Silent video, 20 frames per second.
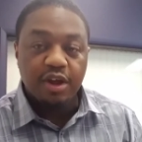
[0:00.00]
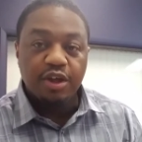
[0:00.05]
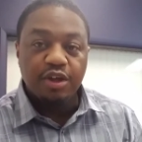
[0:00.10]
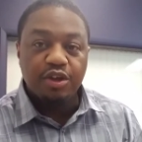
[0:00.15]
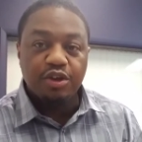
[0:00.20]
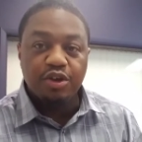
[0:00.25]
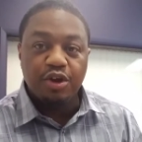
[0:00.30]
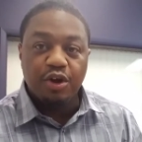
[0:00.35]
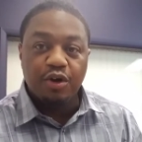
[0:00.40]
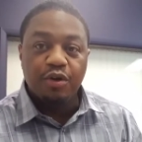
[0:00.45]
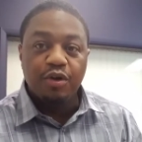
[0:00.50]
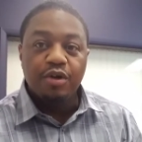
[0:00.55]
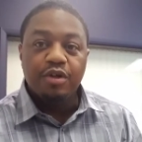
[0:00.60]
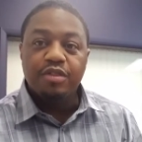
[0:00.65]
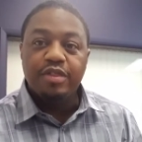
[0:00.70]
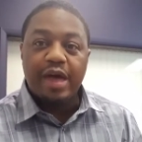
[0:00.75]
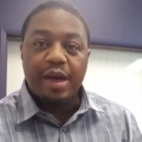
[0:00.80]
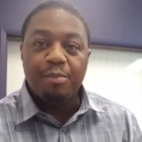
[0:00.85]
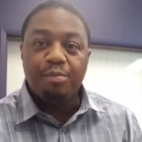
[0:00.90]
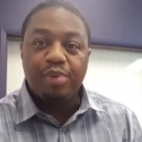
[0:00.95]
You know,
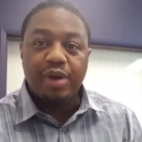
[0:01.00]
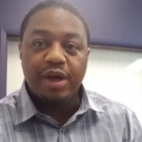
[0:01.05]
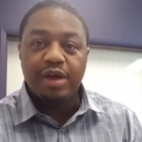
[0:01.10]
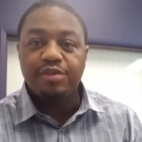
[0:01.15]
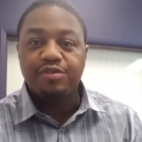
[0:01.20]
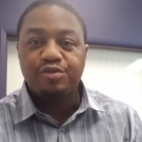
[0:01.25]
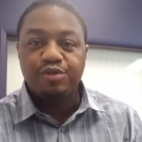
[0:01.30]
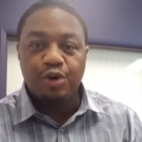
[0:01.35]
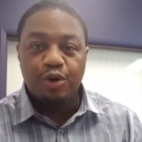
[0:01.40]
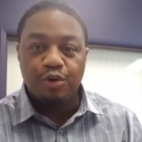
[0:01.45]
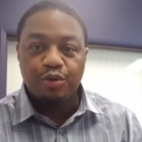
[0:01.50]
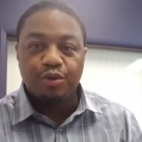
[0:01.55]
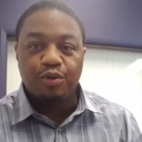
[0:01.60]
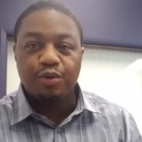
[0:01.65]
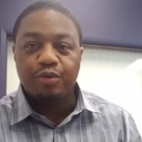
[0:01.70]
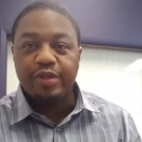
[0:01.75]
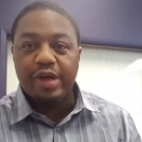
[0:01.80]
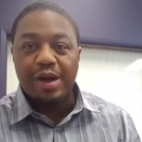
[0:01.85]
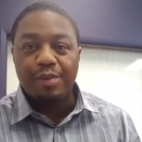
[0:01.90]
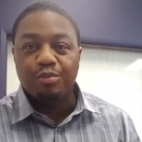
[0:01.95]
that Benz
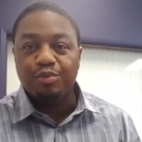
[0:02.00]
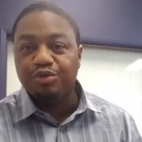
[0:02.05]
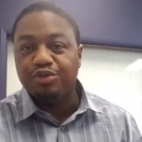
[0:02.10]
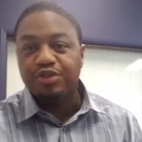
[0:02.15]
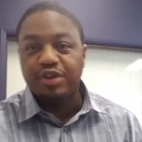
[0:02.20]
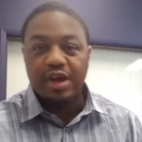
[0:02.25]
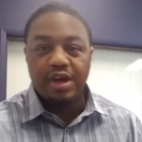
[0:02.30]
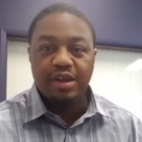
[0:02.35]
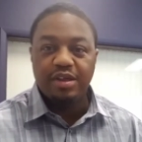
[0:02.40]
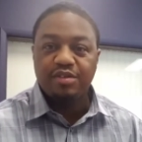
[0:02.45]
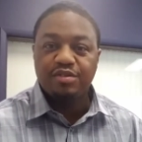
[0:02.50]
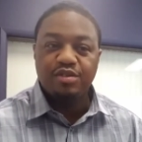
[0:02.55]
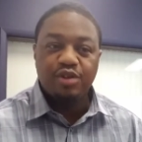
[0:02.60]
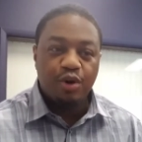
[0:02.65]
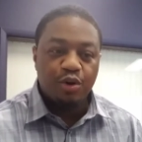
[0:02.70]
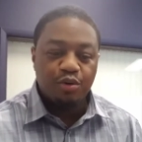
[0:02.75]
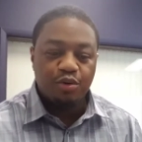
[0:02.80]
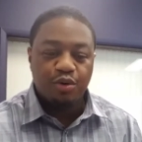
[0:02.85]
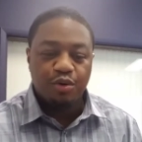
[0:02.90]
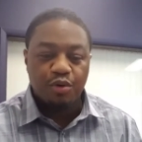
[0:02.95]
logo, that Mercedes
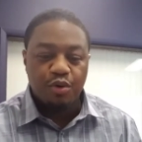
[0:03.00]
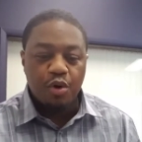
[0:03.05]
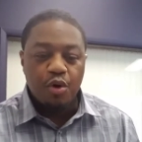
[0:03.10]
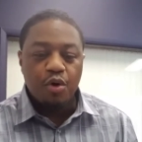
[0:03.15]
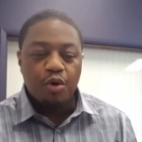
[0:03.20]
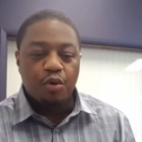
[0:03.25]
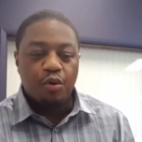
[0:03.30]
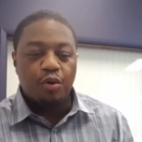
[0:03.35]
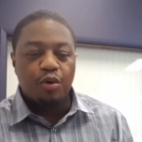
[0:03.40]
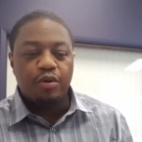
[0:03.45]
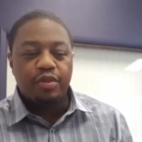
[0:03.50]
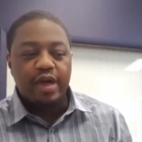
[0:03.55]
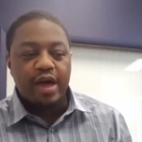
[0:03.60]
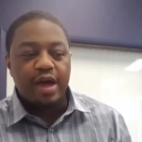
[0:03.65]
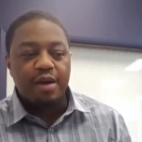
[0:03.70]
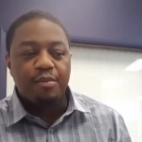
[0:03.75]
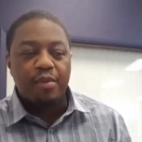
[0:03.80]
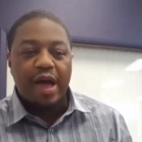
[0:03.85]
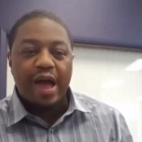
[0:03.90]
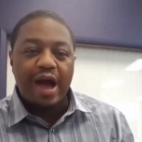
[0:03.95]
logo, or
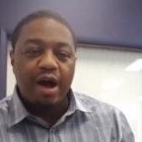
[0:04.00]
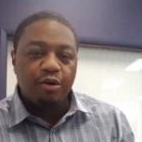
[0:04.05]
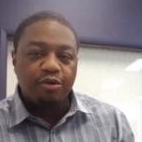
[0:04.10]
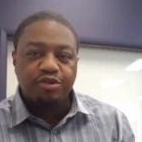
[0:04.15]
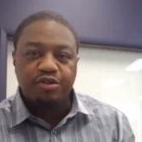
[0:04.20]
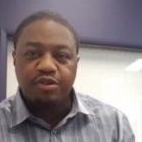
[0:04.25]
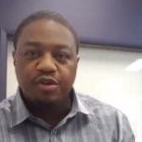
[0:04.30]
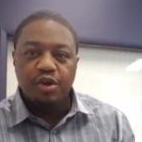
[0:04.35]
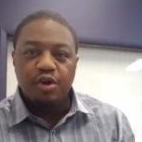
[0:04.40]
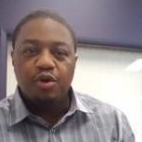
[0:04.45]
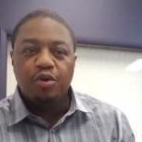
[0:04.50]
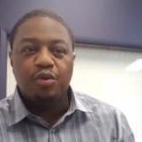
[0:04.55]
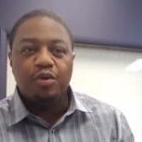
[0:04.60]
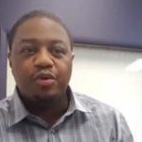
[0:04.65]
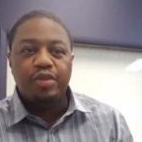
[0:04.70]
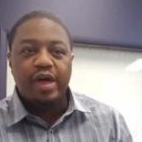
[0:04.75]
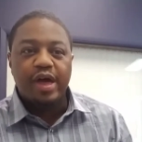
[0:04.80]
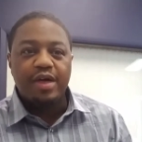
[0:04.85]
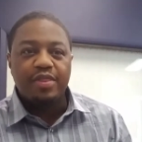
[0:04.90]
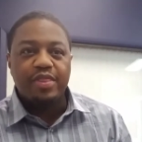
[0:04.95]
that house, or
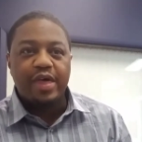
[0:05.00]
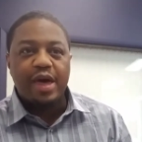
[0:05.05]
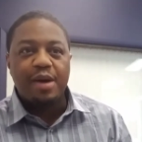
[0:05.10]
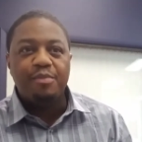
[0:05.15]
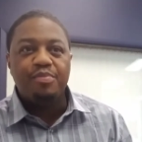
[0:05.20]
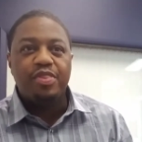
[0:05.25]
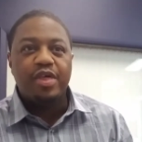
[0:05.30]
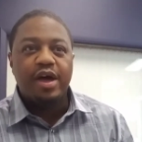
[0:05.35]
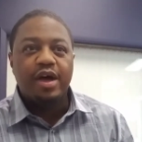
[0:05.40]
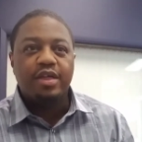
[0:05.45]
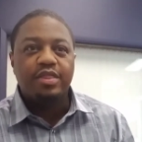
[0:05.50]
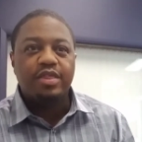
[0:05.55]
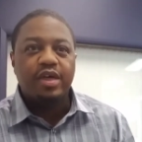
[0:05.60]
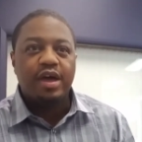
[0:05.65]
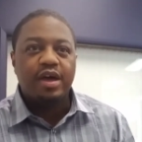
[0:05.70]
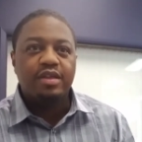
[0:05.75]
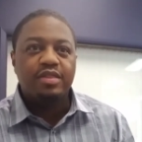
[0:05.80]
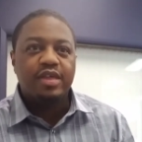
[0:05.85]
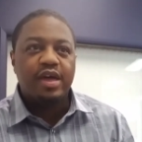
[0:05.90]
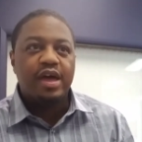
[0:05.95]
that, that, that,
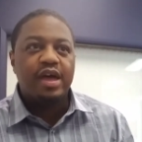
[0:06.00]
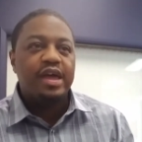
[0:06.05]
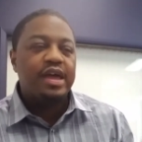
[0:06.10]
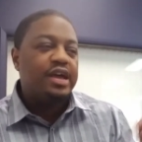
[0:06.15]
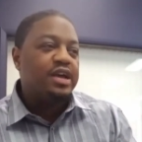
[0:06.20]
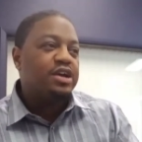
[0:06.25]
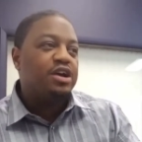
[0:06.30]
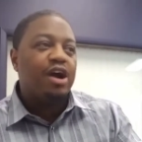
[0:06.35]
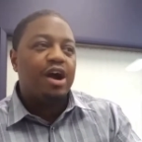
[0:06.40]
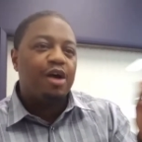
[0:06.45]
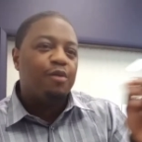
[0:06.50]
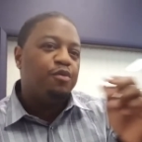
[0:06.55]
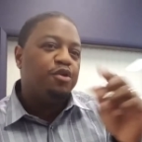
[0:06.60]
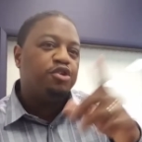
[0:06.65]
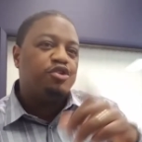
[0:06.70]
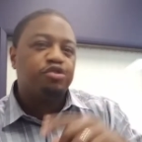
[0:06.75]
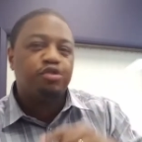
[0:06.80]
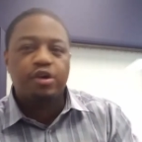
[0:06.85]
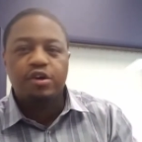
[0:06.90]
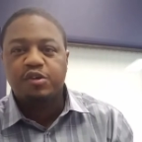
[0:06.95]
that, that in God we
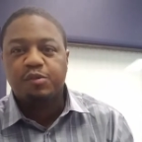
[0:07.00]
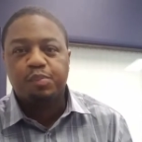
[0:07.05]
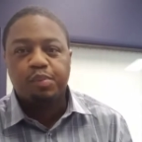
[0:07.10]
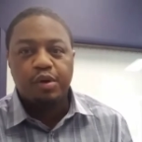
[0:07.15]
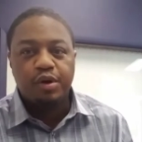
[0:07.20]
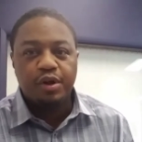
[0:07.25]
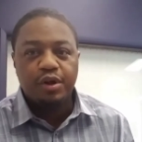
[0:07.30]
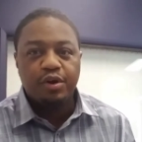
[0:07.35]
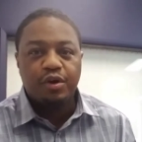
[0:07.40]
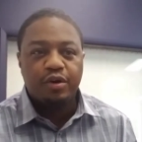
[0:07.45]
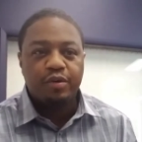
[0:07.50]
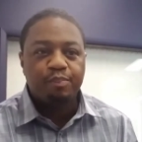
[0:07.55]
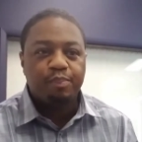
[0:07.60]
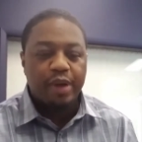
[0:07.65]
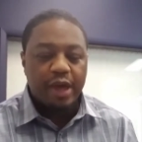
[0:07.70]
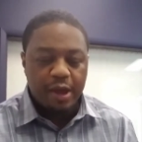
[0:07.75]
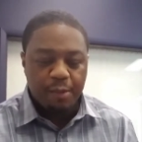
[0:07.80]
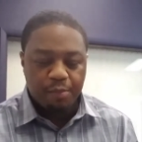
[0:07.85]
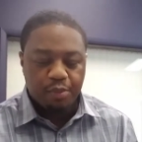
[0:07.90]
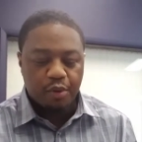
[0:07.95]
trust printed on
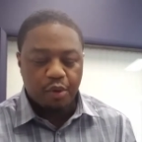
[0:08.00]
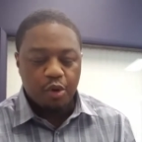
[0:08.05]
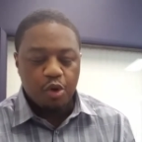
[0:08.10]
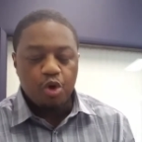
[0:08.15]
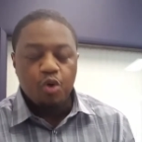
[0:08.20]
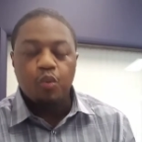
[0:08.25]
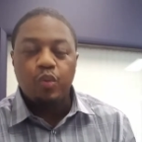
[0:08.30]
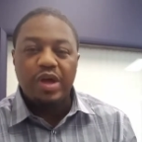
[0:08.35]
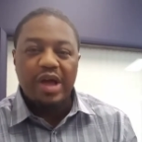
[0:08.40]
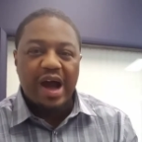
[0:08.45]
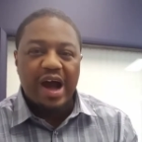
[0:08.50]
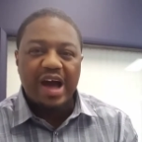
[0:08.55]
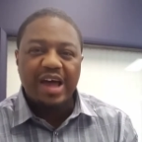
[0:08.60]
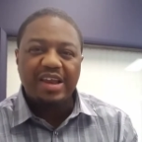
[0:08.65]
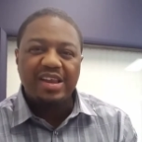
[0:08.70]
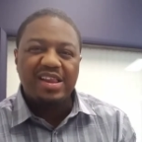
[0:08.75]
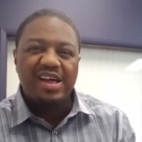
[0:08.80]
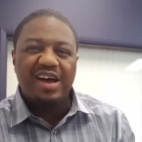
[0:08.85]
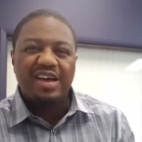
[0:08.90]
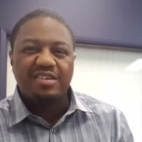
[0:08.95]
paper. We
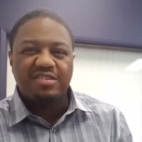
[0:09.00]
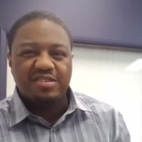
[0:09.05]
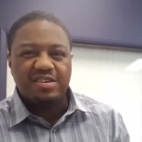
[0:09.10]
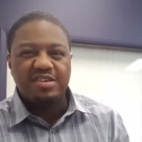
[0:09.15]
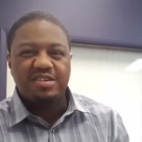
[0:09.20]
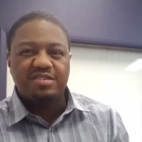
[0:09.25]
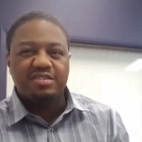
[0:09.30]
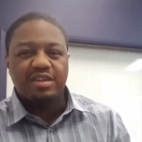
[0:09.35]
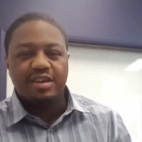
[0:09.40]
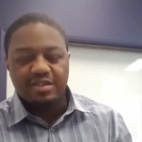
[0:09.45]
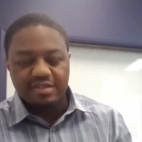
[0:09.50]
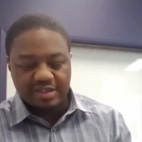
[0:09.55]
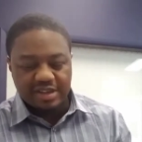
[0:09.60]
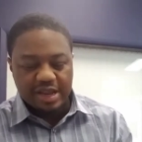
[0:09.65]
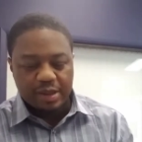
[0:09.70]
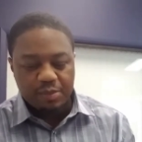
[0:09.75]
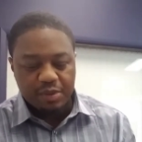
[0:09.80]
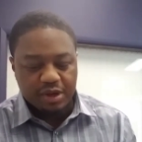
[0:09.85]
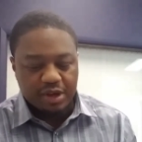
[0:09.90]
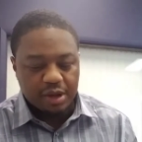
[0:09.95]
idolize these things and
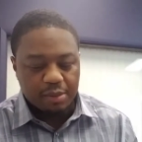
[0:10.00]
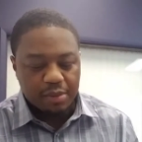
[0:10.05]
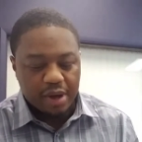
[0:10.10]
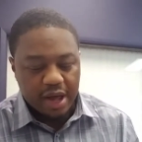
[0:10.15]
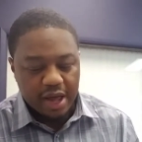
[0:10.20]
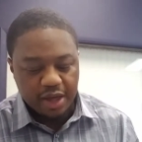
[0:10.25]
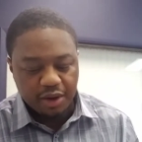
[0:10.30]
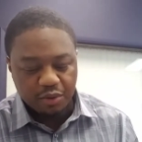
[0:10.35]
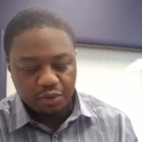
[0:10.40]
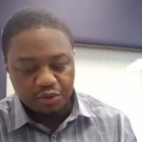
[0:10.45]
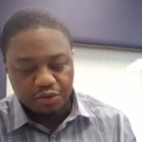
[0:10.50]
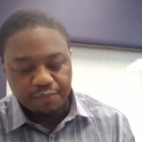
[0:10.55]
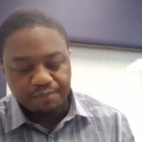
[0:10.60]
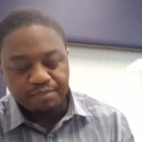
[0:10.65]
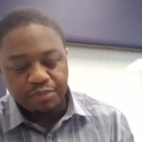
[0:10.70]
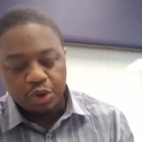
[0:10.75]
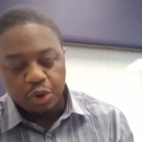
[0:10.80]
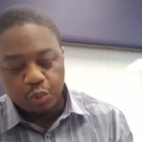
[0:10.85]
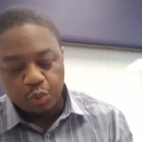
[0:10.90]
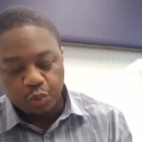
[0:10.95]
they become idols.
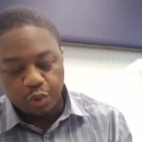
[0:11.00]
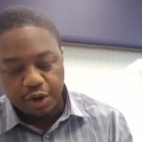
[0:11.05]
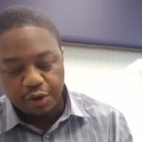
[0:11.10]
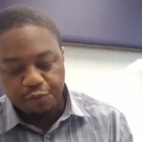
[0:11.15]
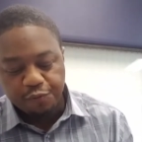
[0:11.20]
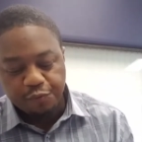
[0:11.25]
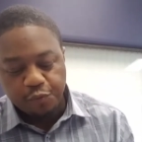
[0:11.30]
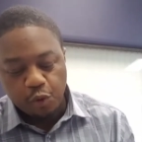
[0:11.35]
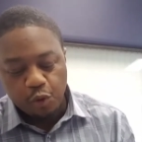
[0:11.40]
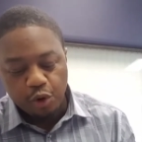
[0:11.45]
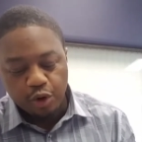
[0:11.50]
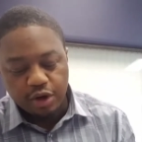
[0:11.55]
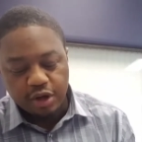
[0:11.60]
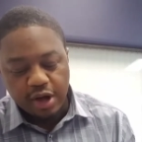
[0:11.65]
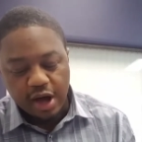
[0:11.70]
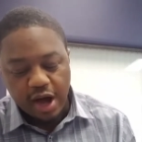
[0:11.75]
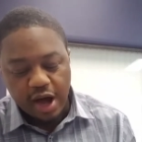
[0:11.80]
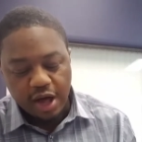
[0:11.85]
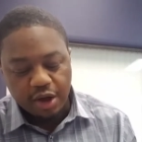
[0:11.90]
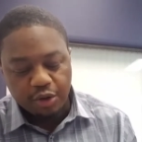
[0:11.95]
Wherefore God